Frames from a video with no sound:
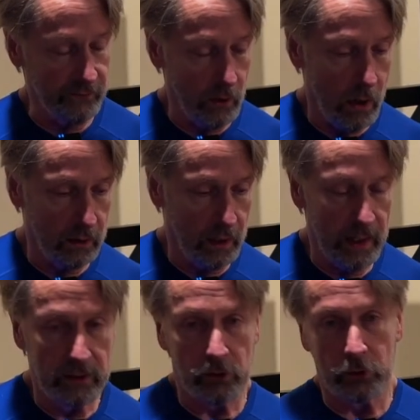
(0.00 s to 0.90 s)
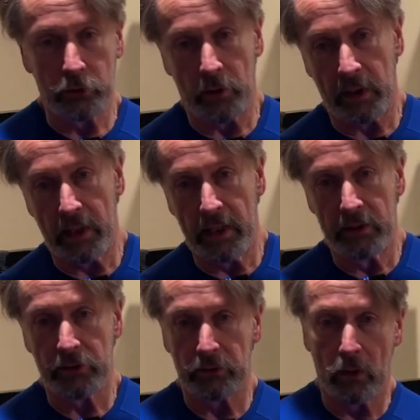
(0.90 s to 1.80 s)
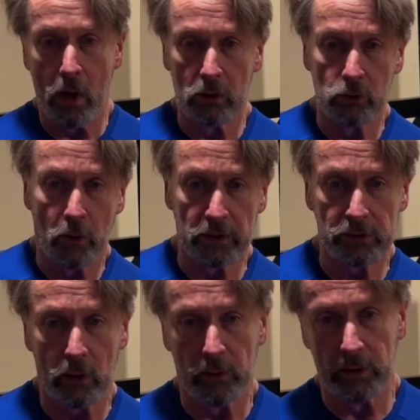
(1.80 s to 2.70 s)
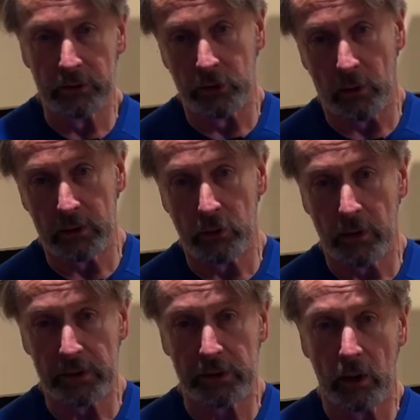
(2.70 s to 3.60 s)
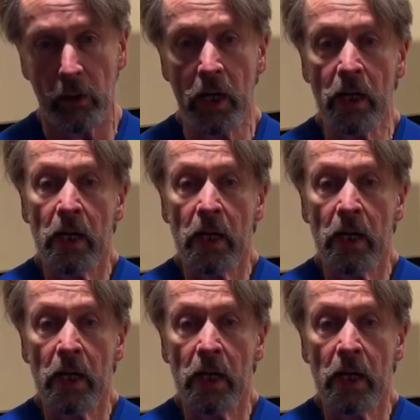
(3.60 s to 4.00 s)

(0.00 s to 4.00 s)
long legs or short legs or long torso or a short torso.